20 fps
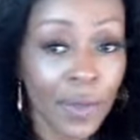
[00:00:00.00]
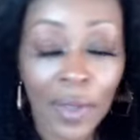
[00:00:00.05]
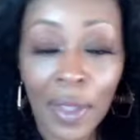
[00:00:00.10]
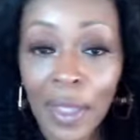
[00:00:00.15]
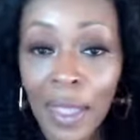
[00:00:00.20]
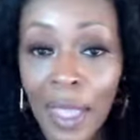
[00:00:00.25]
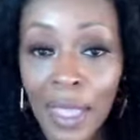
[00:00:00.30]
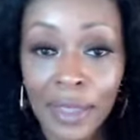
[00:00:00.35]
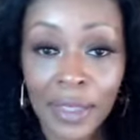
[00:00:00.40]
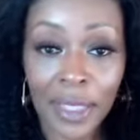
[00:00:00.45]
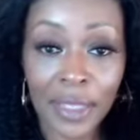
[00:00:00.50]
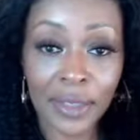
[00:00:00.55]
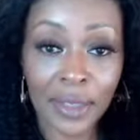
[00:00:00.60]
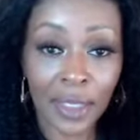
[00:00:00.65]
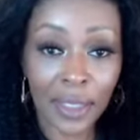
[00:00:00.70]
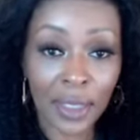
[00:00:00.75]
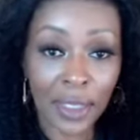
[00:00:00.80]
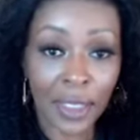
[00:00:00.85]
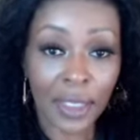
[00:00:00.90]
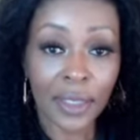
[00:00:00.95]
I like the
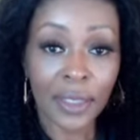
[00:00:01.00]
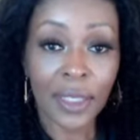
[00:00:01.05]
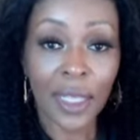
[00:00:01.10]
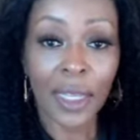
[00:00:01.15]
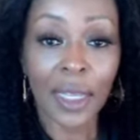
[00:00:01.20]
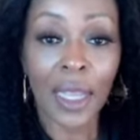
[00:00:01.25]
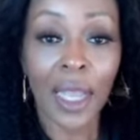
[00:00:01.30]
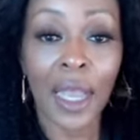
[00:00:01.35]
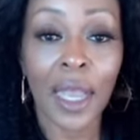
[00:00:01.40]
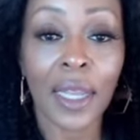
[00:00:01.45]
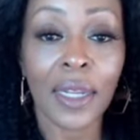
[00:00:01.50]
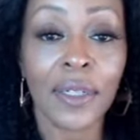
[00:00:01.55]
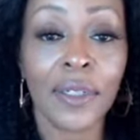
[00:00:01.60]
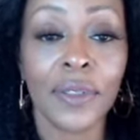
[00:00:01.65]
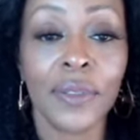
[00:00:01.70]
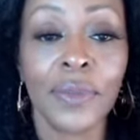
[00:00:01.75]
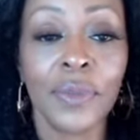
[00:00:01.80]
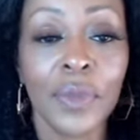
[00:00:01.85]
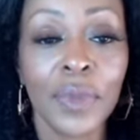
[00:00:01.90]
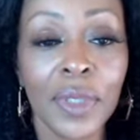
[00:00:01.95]
length I got.
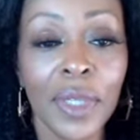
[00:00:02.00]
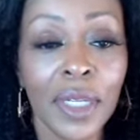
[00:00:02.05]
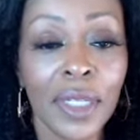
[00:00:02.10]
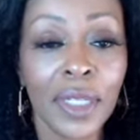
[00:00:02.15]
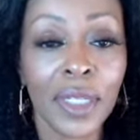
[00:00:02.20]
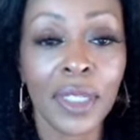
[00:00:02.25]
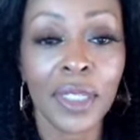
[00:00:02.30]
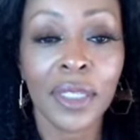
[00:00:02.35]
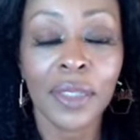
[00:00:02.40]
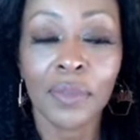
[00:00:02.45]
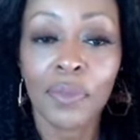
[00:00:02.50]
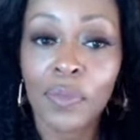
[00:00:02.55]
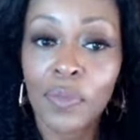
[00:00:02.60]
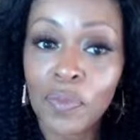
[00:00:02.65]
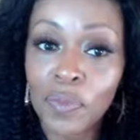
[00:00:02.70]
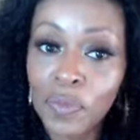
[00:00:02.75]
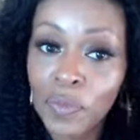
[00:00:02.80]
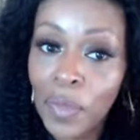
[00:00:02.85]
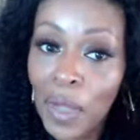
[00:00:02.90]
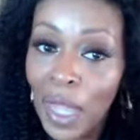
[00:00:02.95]
When I get it
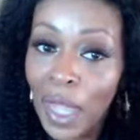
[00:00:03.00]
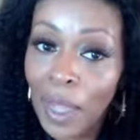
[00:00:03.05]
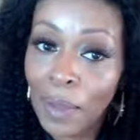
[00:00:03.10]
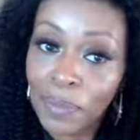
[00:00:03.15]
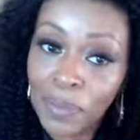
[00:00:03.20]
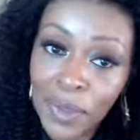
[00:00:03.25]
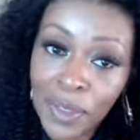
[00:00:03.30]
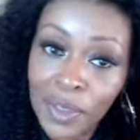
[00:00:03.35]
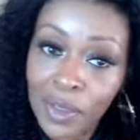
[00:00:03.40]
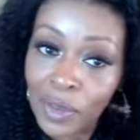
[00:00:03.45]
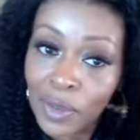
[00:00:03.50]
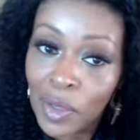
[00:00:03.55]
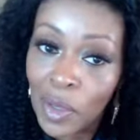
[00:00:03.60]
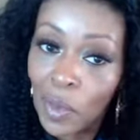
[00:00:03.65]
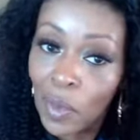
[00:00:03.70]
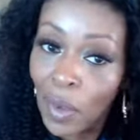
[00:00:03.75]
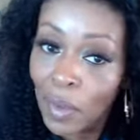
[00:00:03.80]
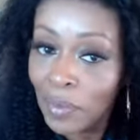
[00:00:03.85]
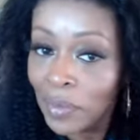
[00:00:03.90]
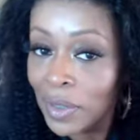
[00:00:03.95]
popping, you
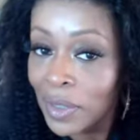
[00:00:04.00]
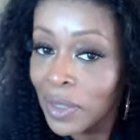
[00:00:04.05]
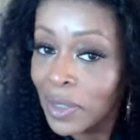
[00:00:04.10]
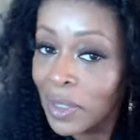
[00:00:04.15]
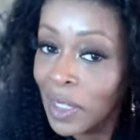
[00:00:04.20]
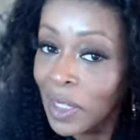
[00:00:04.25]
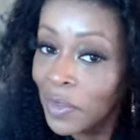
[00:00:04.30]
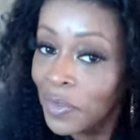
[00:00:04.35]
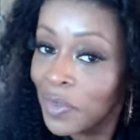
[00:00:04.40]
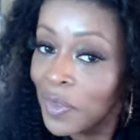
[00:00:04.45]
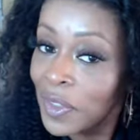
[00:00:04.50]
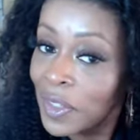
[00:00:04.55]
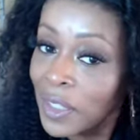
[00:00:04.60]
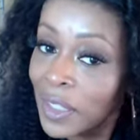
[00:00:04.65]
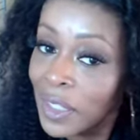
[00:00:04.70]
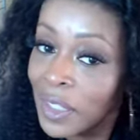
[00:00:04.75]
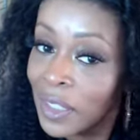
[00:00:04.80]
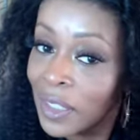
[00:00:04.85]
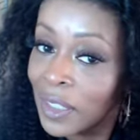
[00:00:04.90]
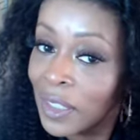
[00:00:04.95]
know I'm be lifting
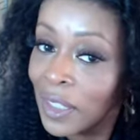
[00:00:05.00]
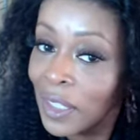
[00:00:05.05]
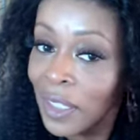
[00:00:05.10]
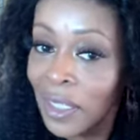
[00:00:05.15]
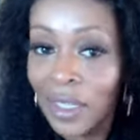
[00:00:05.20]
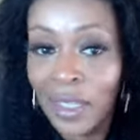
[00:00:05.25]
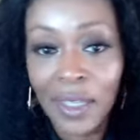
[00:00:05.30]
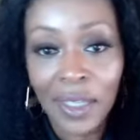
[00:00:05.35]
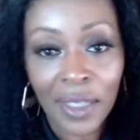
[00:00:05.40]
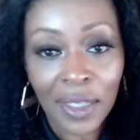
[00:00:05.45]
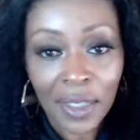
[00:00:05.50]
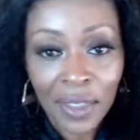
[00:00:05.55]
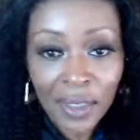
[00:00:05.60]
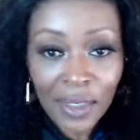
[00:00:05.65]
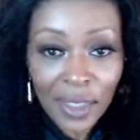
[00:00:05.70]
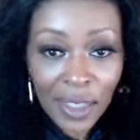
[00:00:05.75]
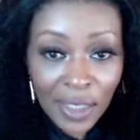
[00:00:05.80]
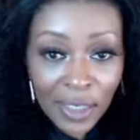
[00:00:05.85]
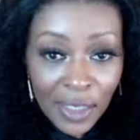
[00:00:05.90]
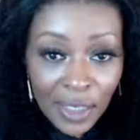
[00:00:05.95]
it and
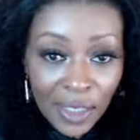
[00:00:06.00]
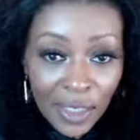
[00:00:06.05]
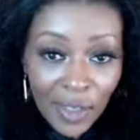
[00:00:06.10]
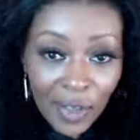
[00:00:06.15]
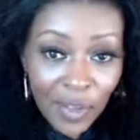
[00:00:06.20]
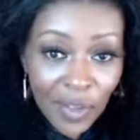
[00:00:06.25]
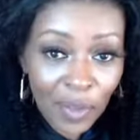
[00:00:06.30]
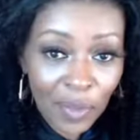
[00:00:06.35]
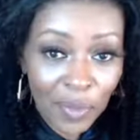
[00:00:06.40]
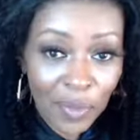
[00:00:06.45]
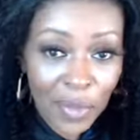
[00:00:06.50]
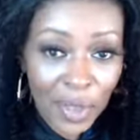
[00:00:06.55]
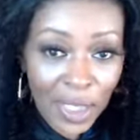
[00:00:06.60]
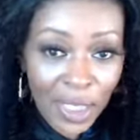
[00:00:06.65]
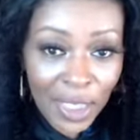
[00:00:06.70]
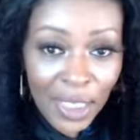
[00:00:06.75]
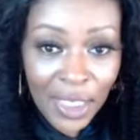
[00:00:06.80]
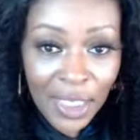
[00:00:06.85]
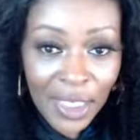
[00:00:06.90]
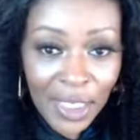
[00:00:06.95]
getting it all
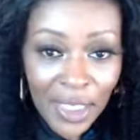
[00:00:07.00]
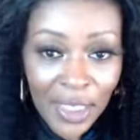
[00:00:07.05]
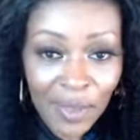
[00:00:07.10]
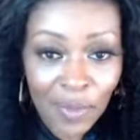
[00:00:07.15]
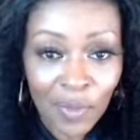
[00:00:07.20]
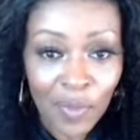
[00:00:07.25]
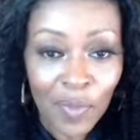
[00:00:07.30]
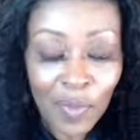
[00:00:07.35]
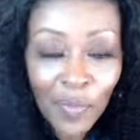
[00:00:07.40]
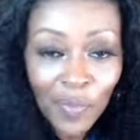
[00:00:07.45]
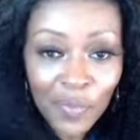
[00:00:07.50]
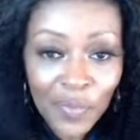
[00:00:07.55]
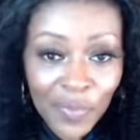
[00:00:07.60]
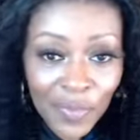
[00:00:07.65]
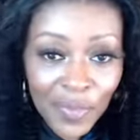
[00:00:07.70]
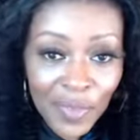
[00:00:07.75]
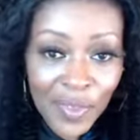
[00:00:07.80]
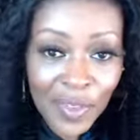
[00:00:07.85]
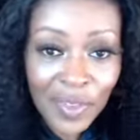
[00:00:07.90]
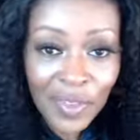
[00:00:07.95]
big and
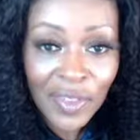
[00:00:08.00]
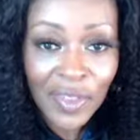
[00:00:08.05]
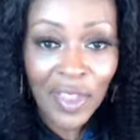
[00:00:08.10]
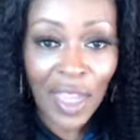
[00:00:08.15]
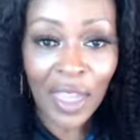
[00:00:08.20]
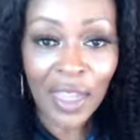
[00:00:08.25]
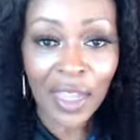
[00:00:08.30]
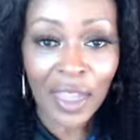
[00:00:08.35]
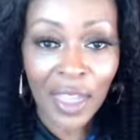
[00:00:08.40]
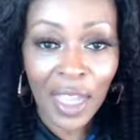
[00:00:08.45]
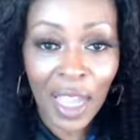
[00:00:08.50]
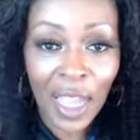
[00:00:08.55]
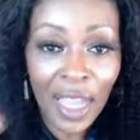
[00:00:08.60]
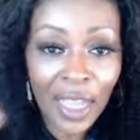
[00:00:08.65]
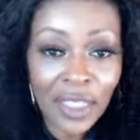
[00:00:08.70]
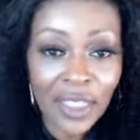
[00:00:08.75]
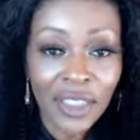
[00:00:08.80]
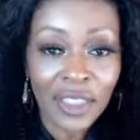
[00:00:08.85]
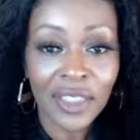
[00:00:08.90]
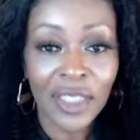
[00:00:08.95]
Shaka
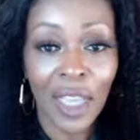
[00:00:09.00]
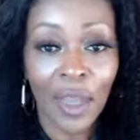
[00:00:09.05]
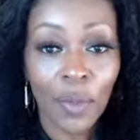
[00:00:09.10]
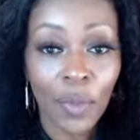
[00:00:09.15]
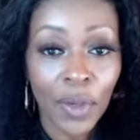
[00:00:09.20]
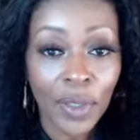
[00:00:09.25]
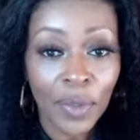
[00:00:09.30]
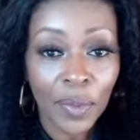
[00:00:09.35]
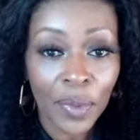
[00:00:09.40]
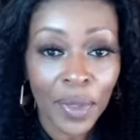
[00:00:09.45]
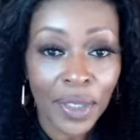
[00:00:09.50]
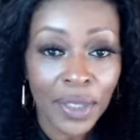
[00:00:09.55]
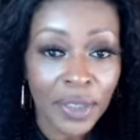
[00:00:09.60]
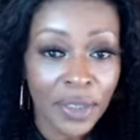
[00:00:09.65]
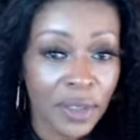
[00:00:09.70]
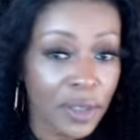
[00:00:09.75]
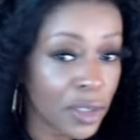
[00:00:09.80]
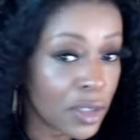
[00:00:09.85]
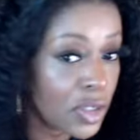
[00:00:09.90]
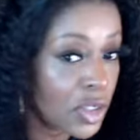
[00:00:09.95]
Khan-ish. I want to wear
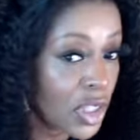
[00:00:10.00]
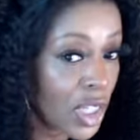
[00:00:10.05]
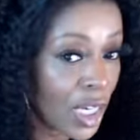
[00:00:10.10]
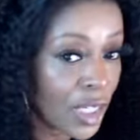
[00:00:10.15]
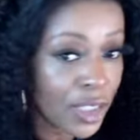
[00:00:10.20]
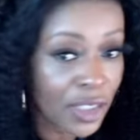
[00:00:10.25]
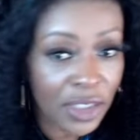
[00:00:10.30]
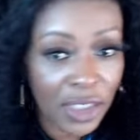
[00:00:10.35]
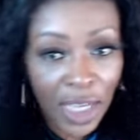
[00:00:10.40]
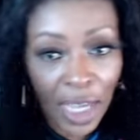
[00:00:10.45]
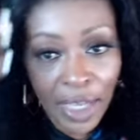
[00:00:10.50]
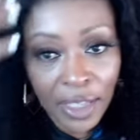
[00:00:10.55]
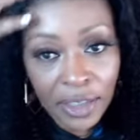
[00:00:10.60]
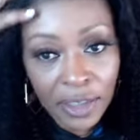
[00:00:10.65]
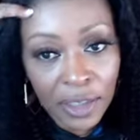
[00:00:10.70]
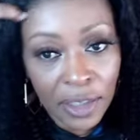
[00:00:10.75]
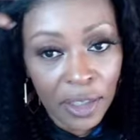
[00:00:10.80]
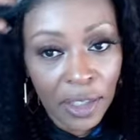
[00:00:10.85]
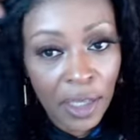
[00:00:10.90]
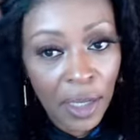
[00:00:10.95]
this to Janet
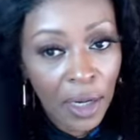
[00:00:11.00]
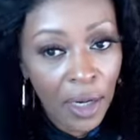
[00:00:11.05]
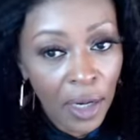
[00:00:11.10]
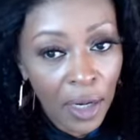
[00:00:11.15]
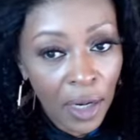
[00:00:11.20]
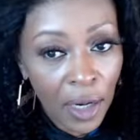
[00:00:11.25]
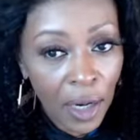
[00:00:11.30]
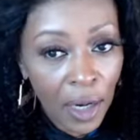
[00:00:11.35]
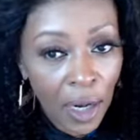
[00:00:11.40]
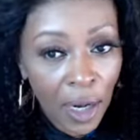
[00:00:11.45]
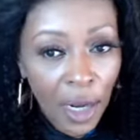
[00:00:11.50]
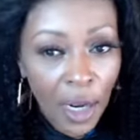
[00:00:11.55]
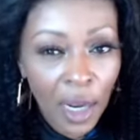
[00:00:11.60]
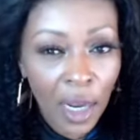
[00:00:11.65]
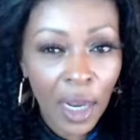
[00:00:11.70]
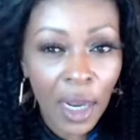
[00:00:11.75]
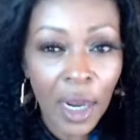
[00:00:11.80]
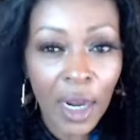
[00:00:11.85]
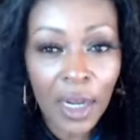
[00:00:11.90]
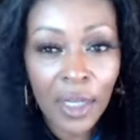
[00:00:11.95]
Jackson
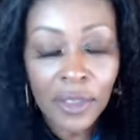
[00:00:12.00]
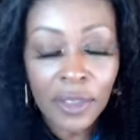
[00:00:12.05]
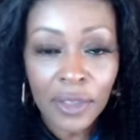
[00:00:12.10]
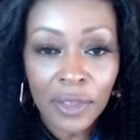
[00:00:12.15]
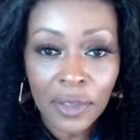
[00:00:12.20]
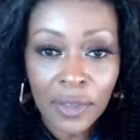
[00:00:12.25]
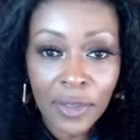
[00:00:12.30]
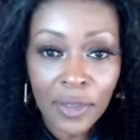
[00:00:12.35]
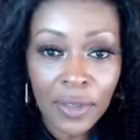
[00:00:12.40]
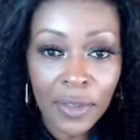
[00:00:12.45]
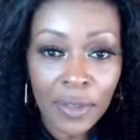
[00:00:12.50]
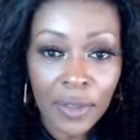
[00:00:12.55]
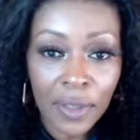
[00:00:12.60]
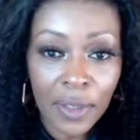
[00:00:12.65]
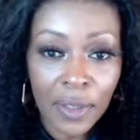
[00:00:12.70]
concert.